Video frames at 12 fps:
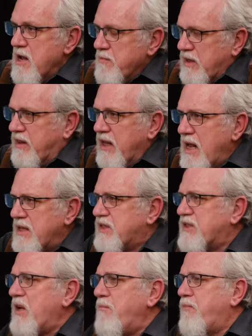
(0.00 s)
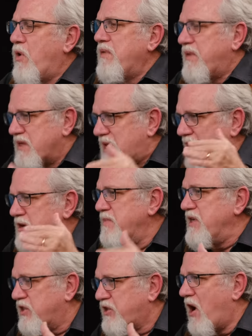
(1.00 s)
But then at some point, this had to
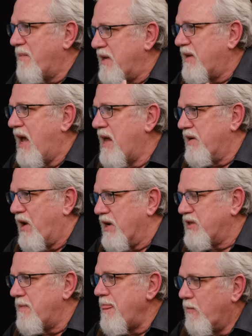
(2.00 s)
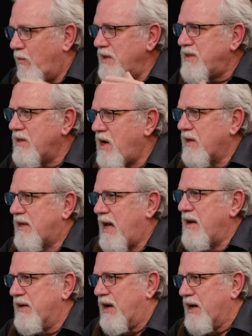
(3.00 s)
be stopped and canonized. Once it got
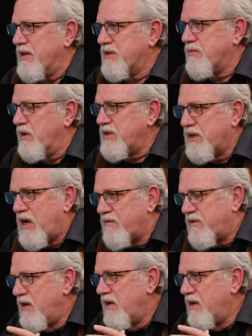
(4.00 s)
canonized, once it got